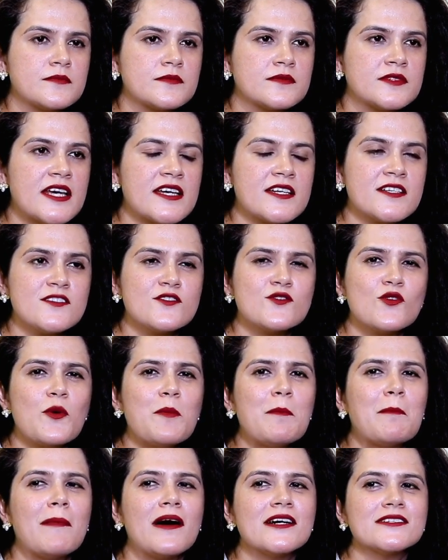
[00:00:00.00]
There is no
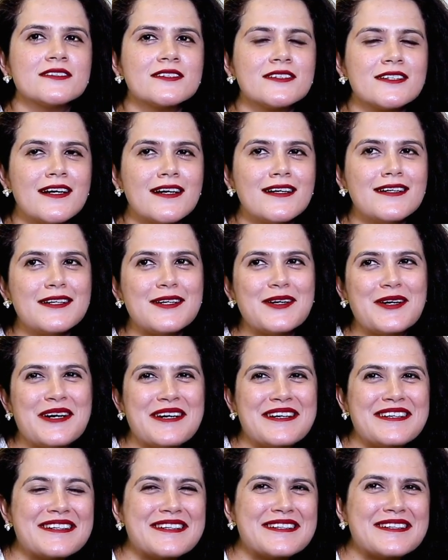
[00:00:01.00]
mantra.
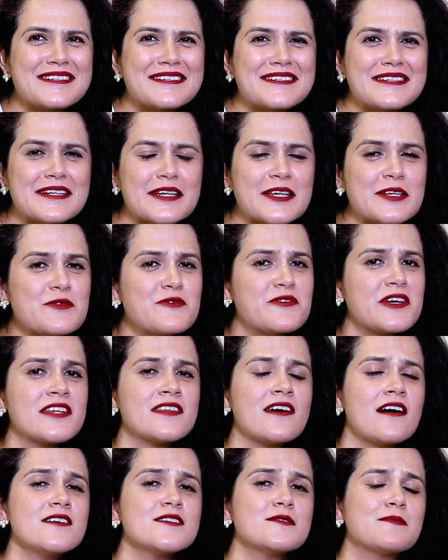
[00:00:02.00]
In
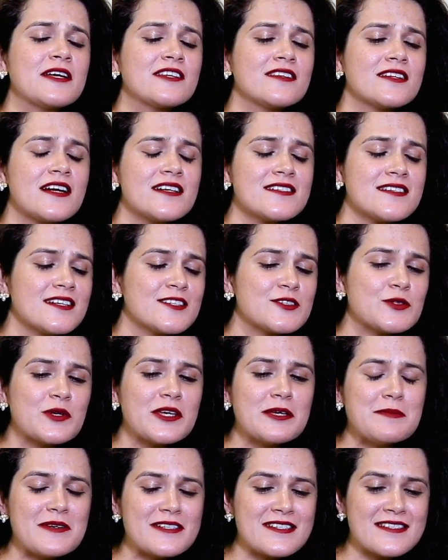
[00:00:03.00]
Vedas, mantras are to
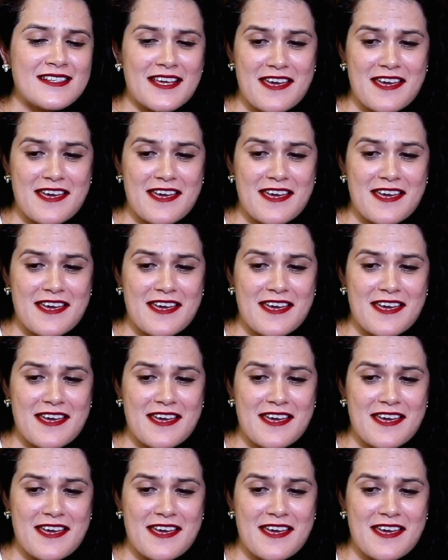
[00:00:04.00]
keep us